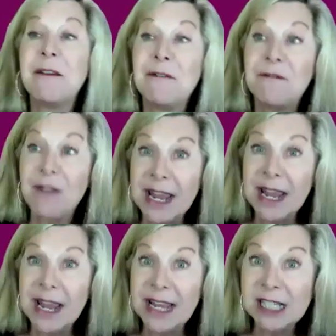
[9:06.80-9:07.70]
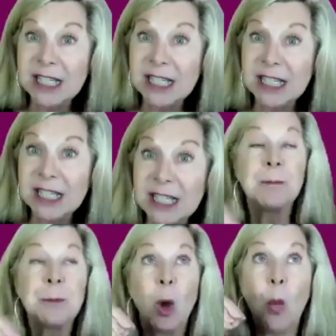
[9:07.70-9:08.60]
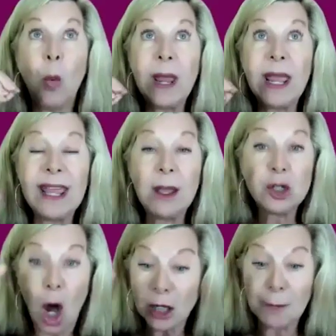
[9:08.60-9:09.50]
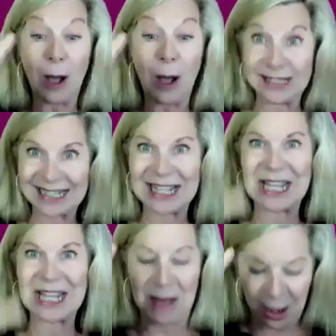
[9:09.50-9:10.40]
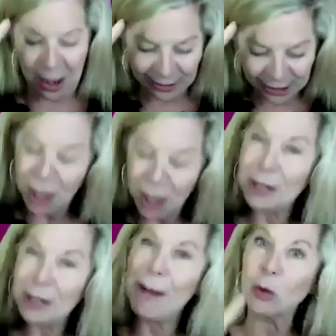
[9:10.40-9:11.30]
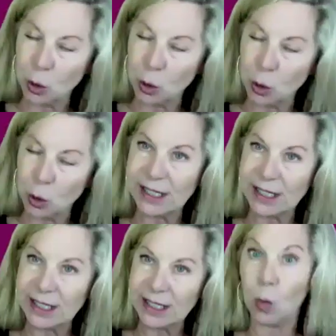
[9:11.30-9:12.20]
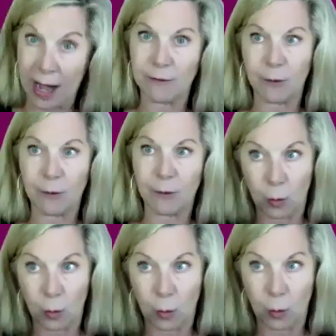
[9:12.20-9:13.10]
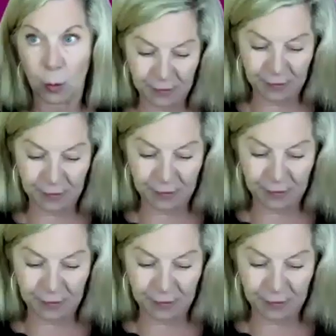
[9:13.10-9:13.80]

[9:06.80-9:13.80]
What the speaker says: in my Facebook group, we talk about sleep and we talk about losing weight for women over 50, and we